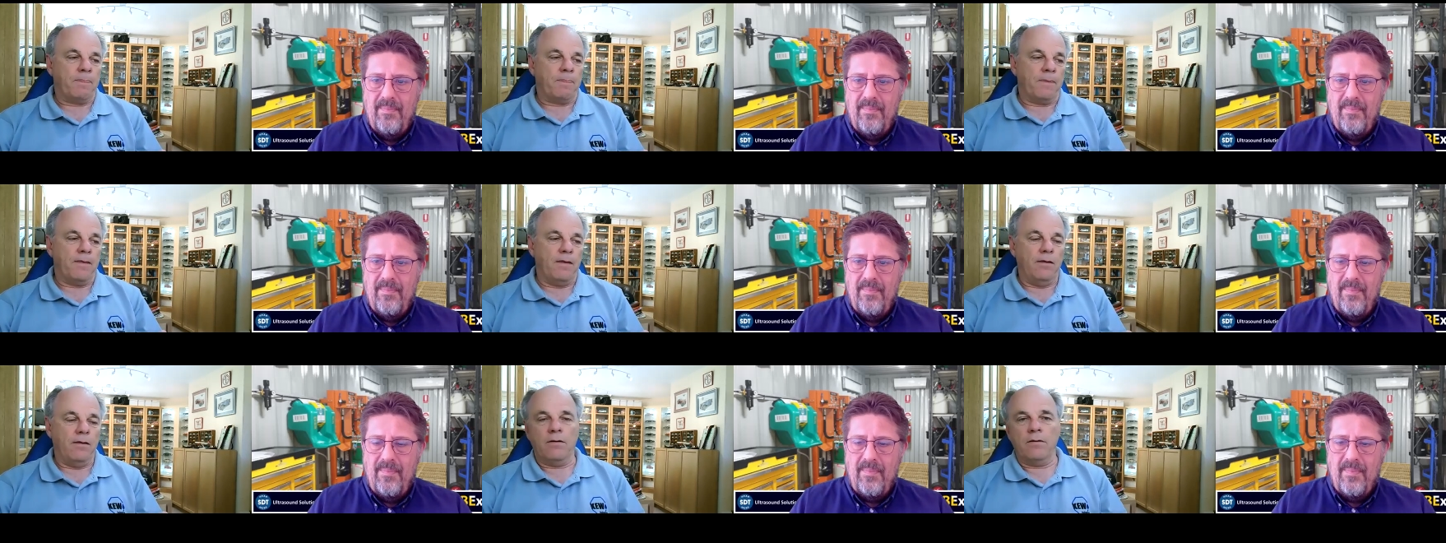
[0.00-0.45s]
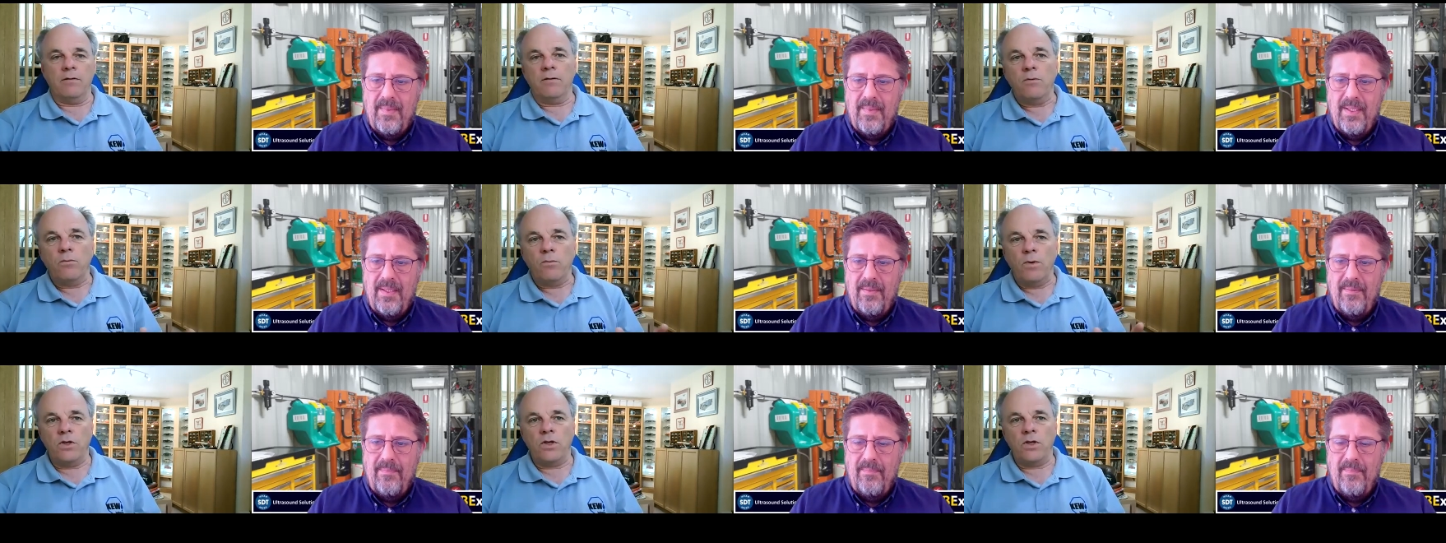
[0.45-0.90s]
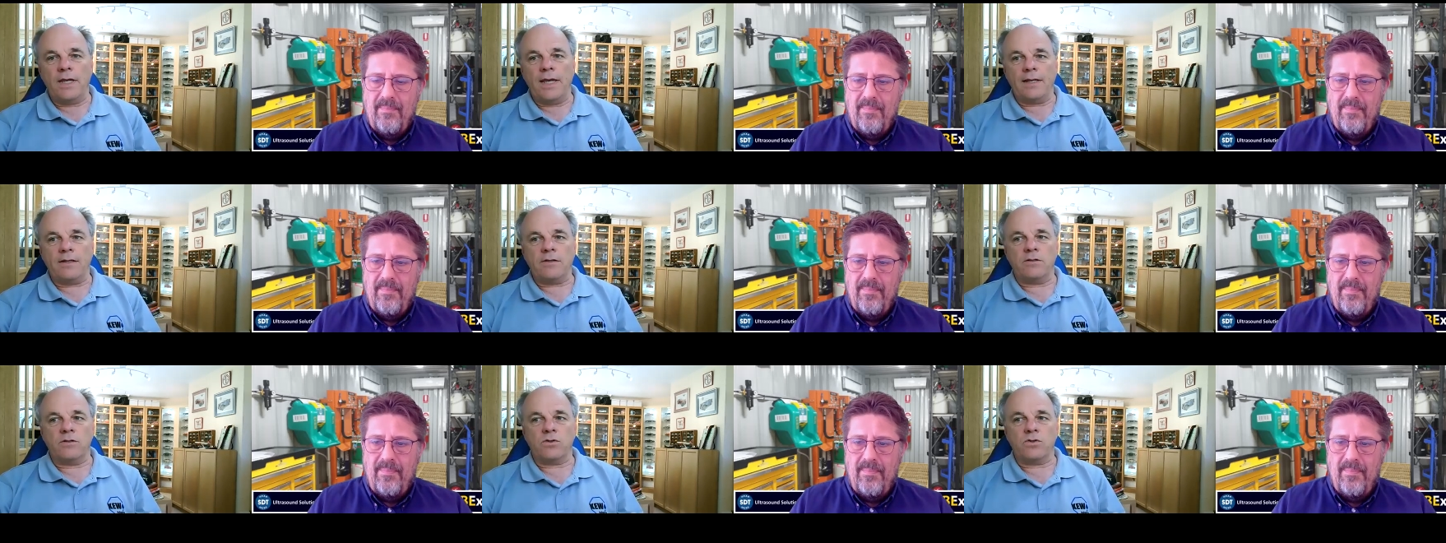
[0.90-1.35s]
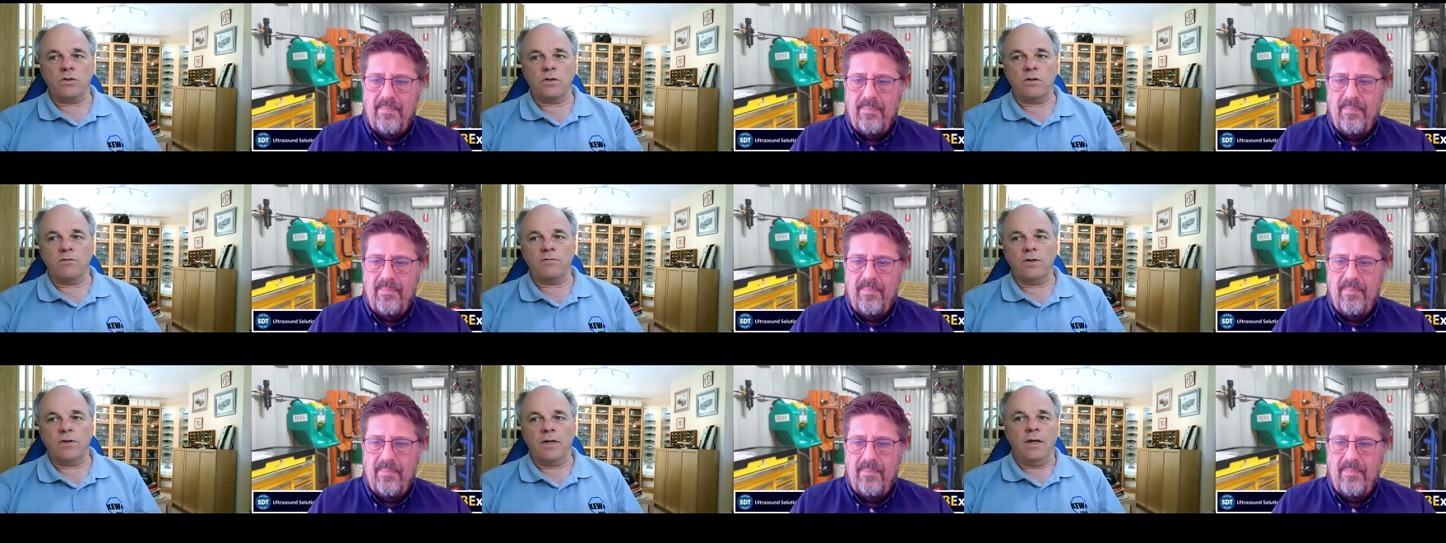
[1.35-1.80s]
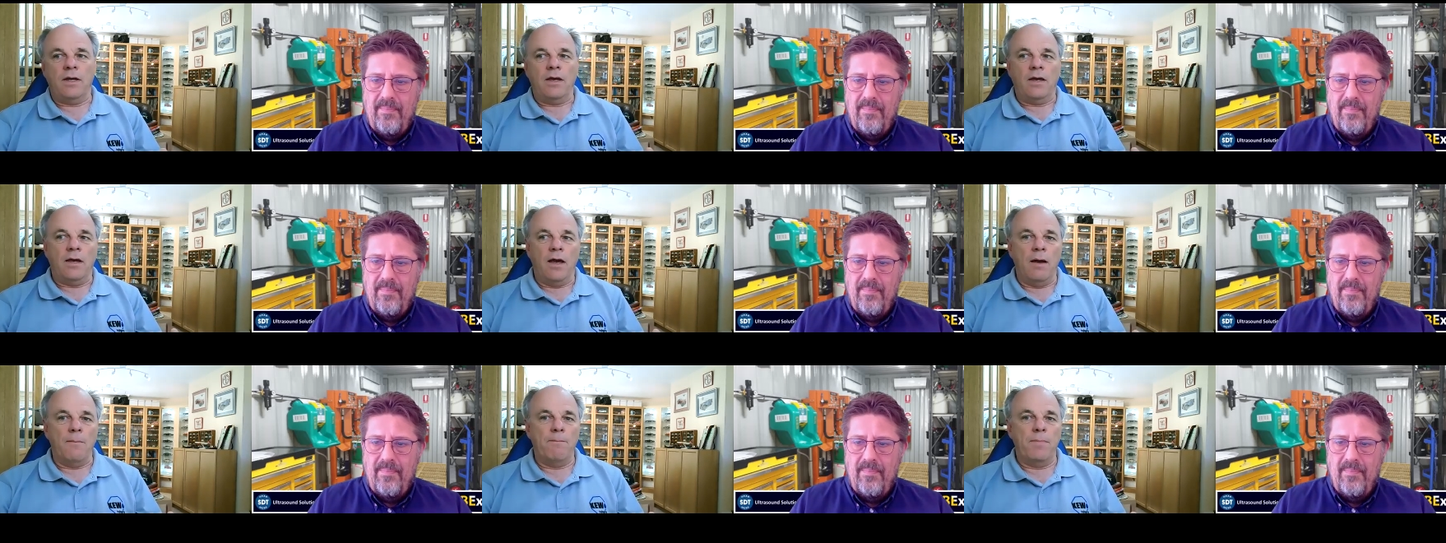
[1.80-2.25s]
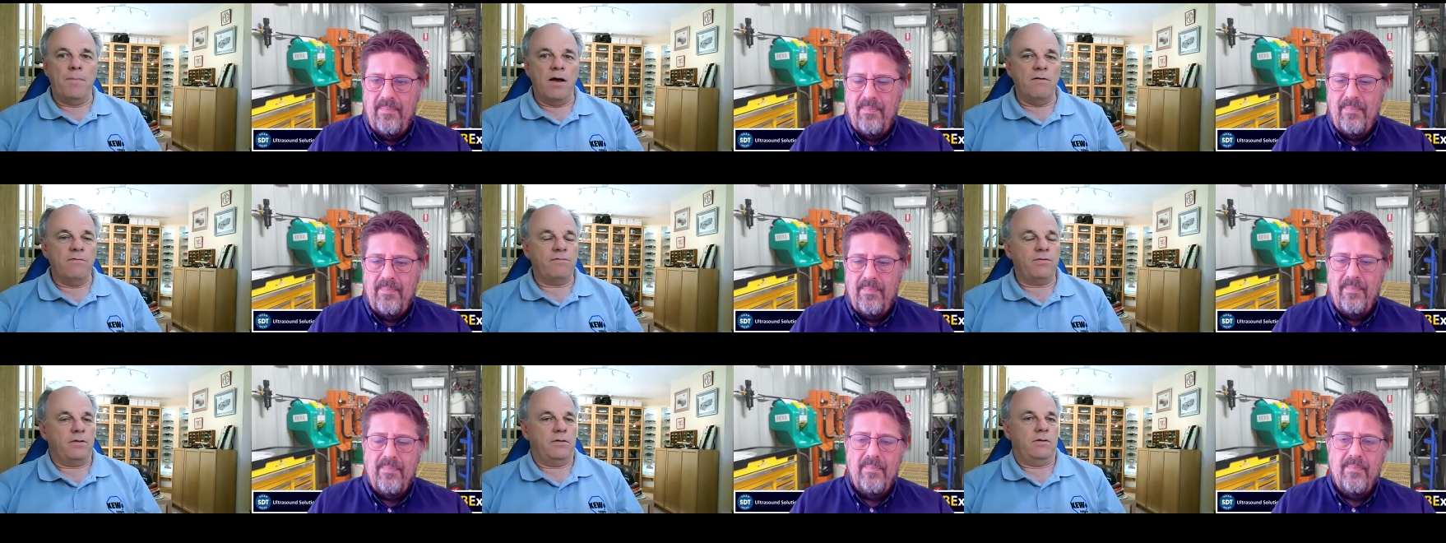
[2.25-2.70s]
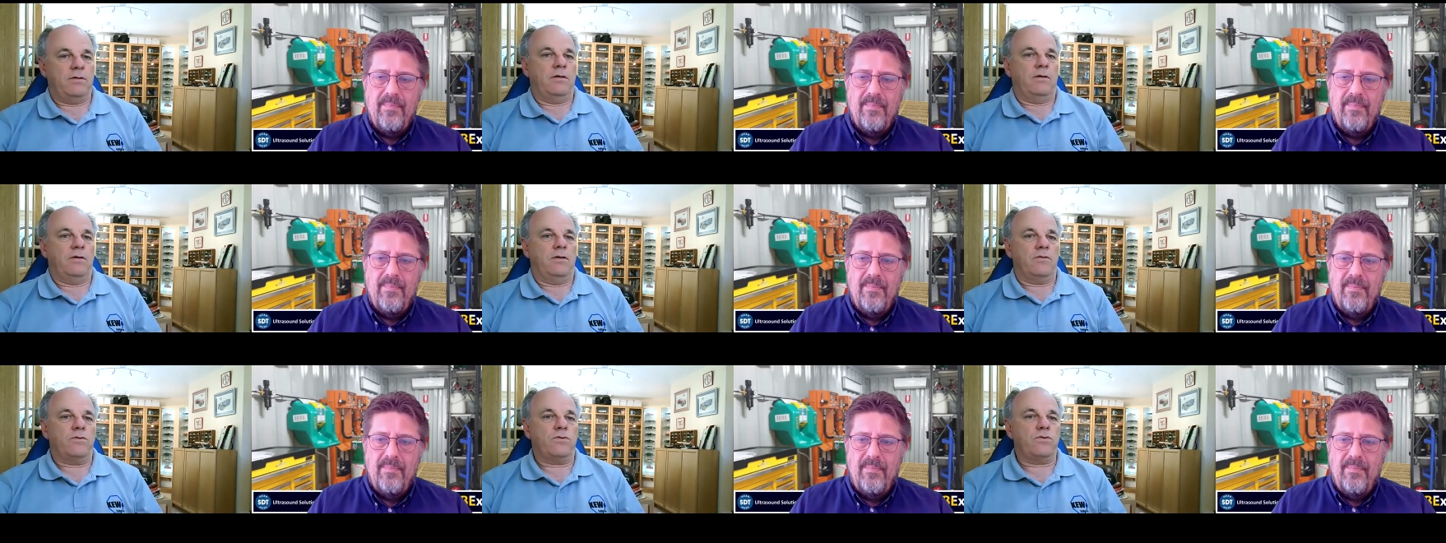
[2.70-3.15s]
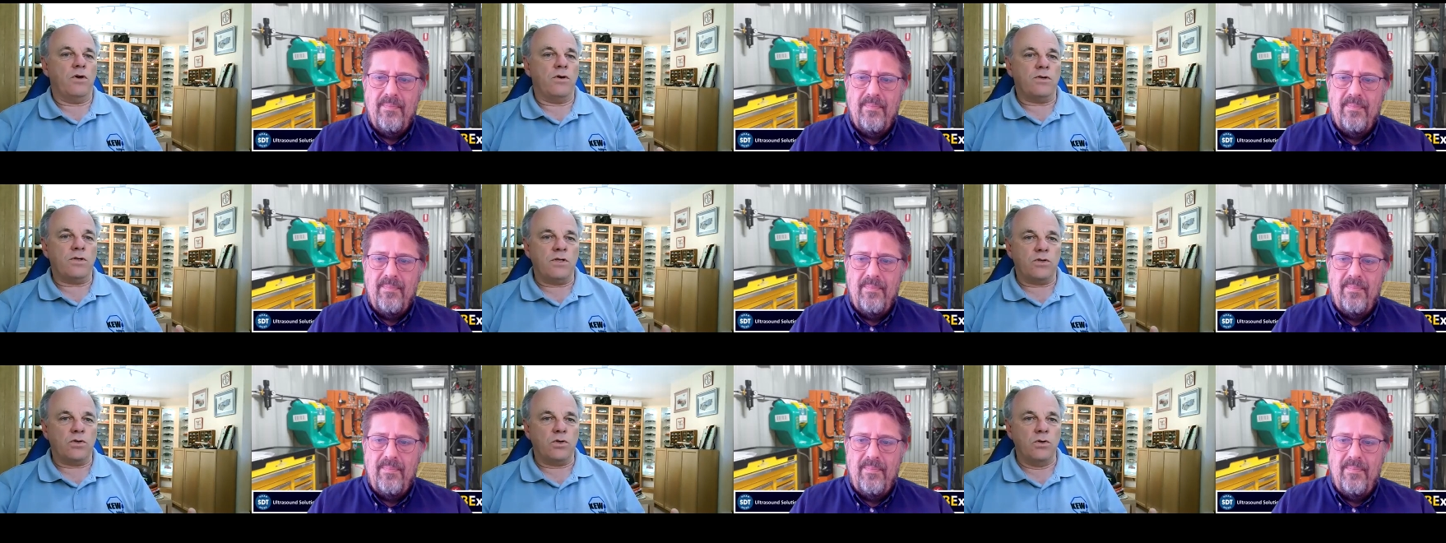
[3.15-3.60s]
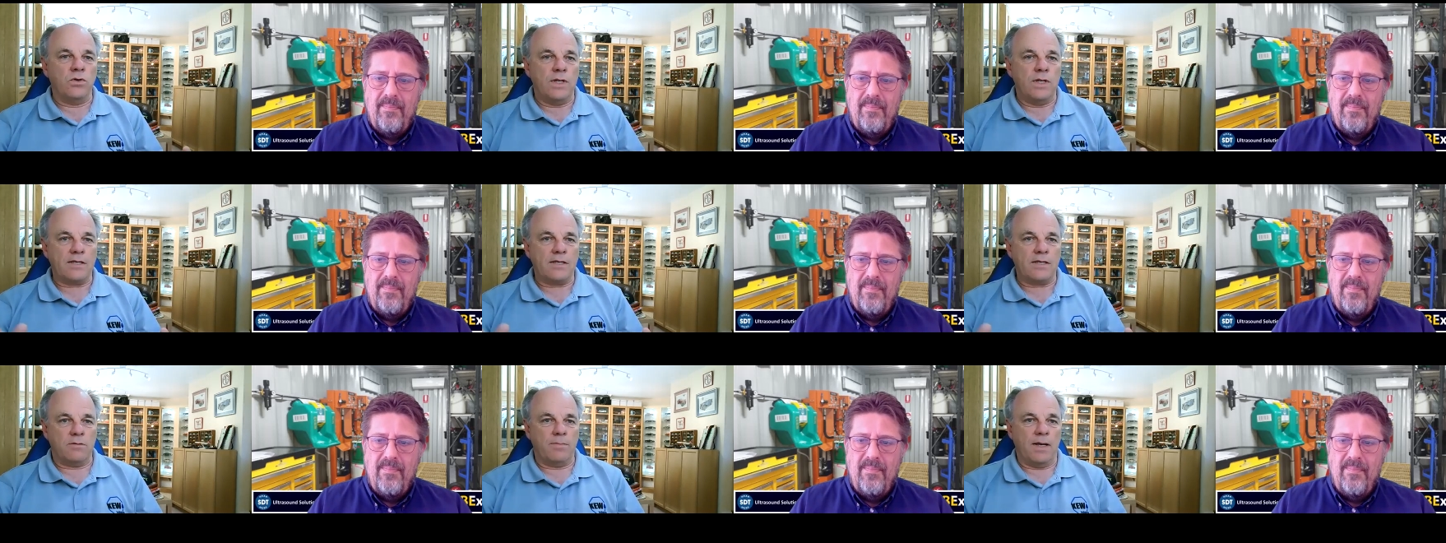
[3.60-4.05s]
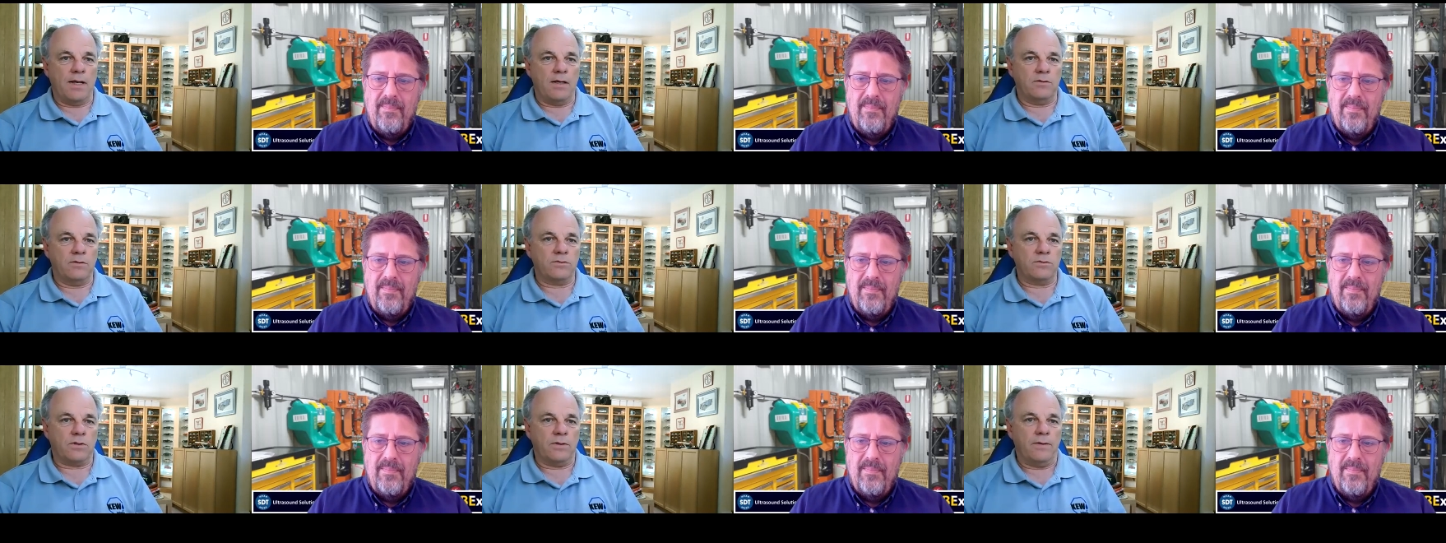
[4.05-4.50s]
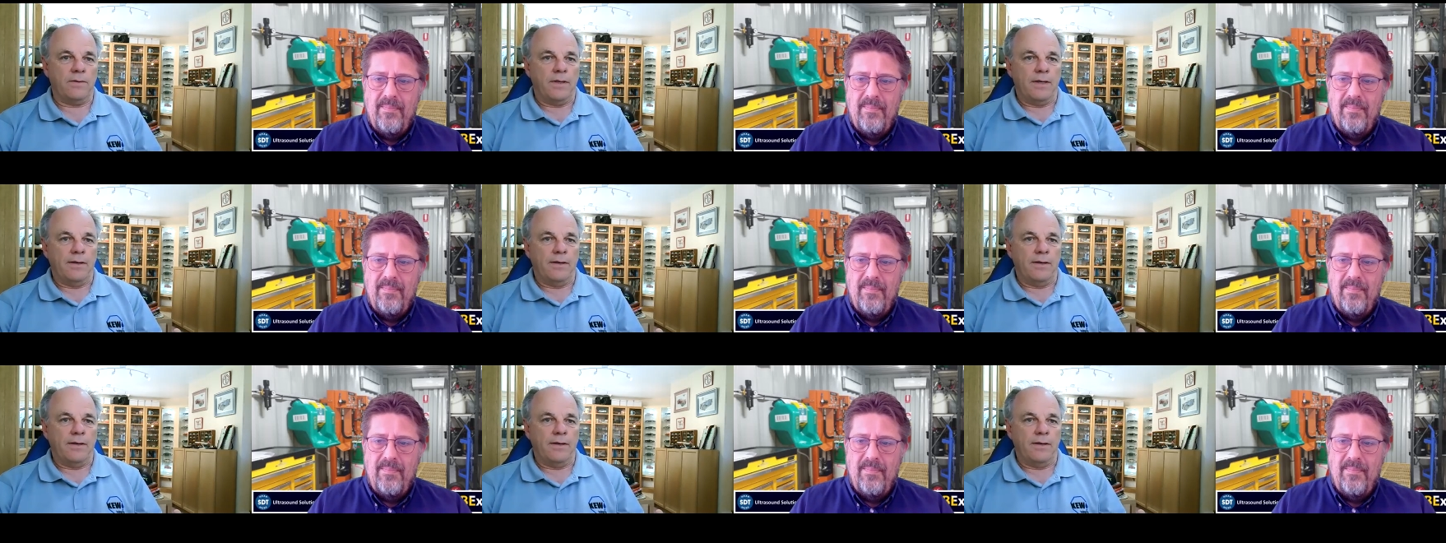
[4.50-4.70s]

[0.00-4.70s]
Speaker 1: you know, when you get to sort of above 32 decibels,